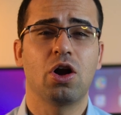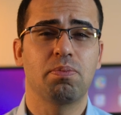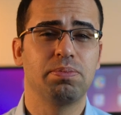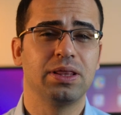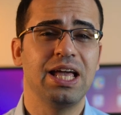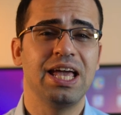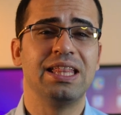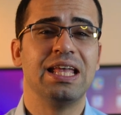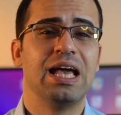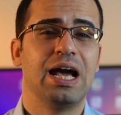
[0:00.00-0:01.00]
are
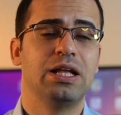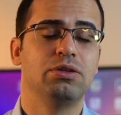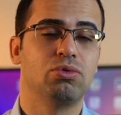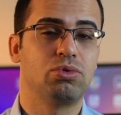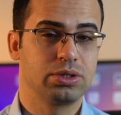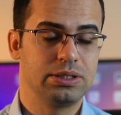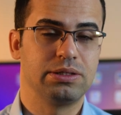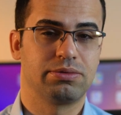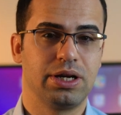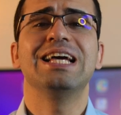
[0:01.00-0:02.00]
plain and
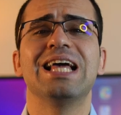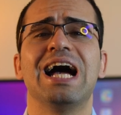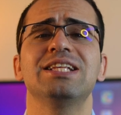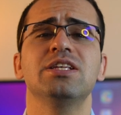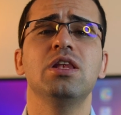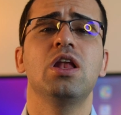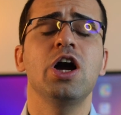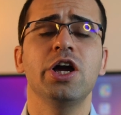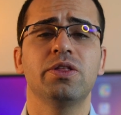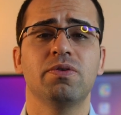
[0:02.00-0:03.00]
ordinary. It has a
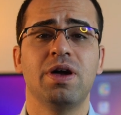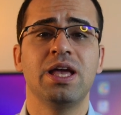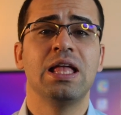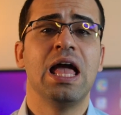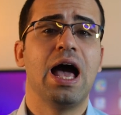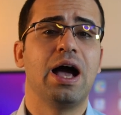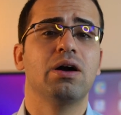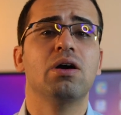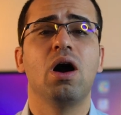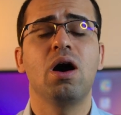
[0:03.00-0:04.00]
lightweight
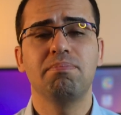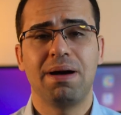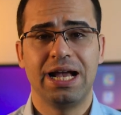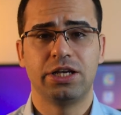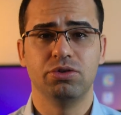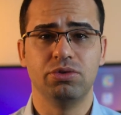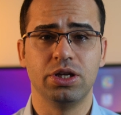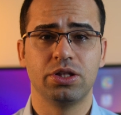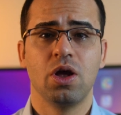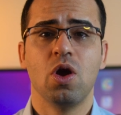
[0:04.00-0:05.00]
and compact
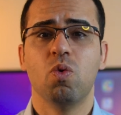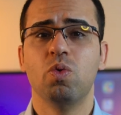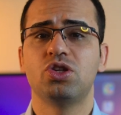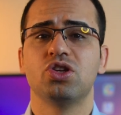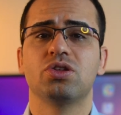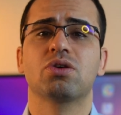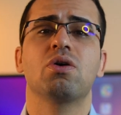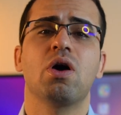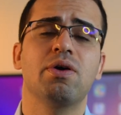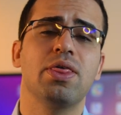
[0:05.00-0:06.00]
unit, which the
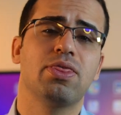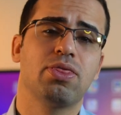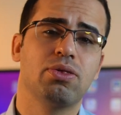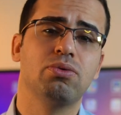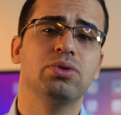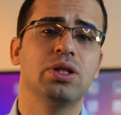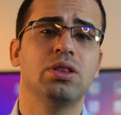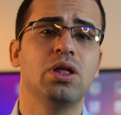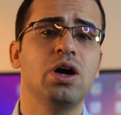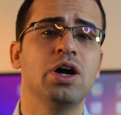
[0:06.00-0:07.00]
current through the
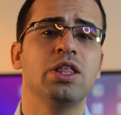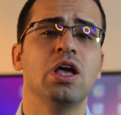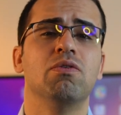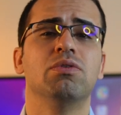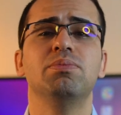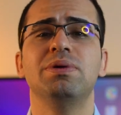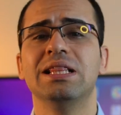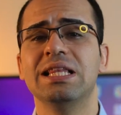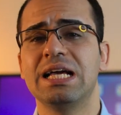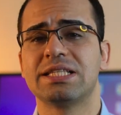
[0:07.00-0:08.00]
line will be
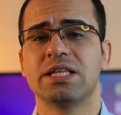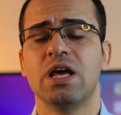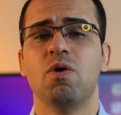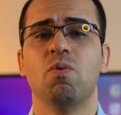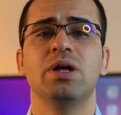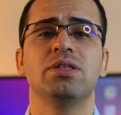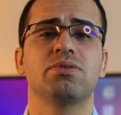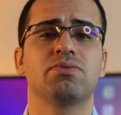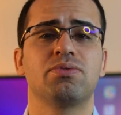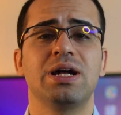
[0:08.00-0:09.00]
less when
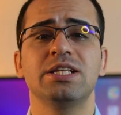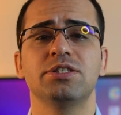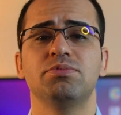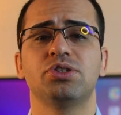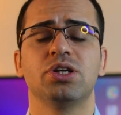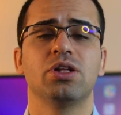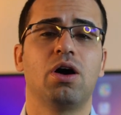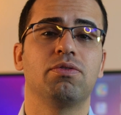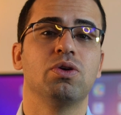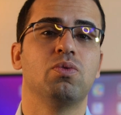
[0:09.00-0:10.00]
the transmission
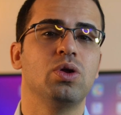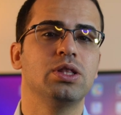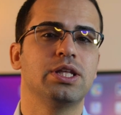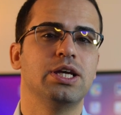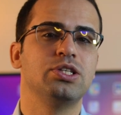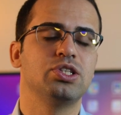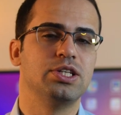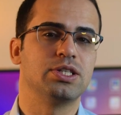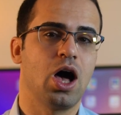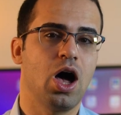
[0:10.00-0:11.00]
of the voltage
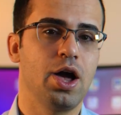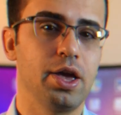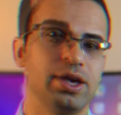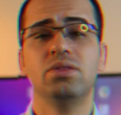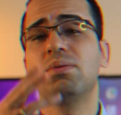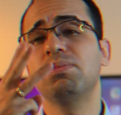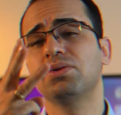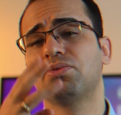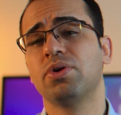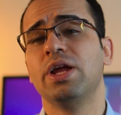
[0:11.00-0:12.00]
is high.
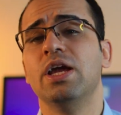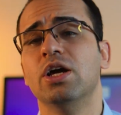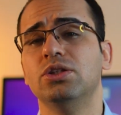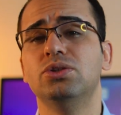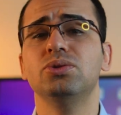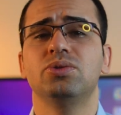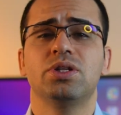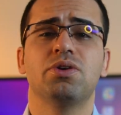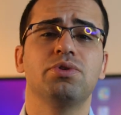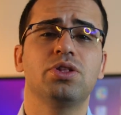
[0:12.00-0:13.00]
Number 3. Due to
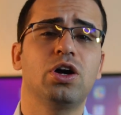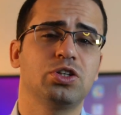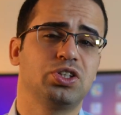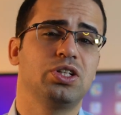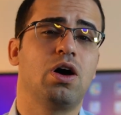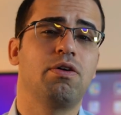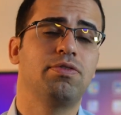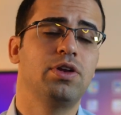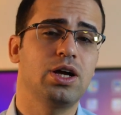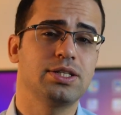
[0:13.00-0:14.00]
the reduction
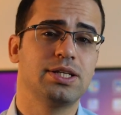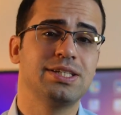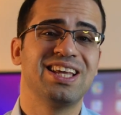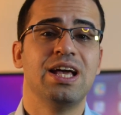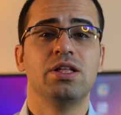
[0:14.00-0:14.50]
of losses,